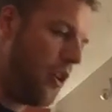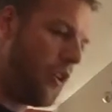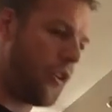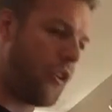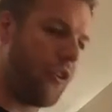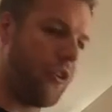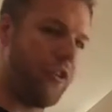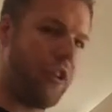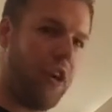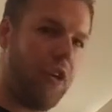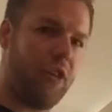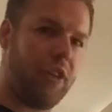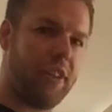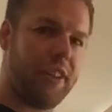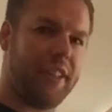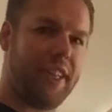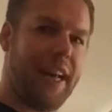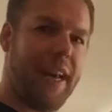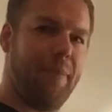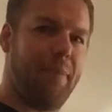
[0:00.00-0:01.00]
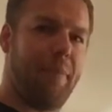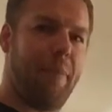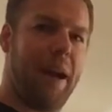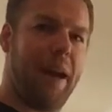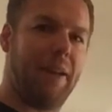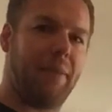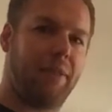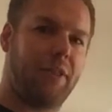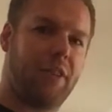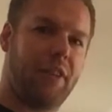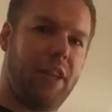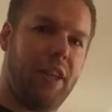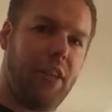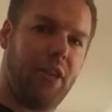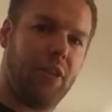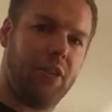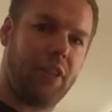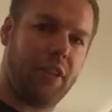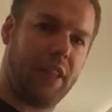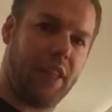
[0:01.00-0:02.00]
you'll notice that by
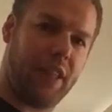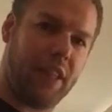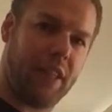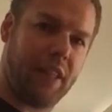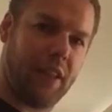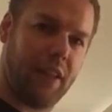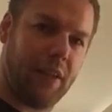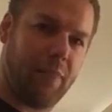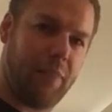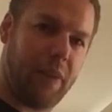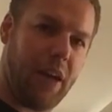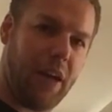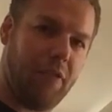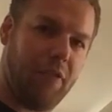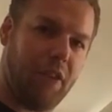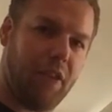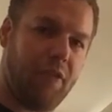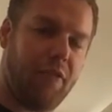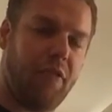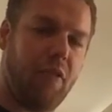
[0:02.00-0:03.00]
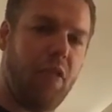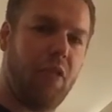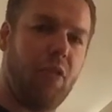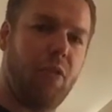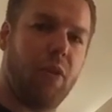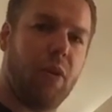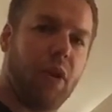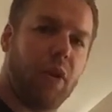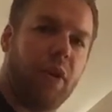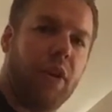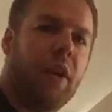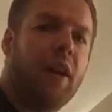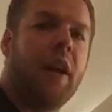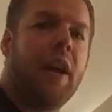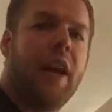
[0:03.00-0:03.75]
tilting the pelvis forward,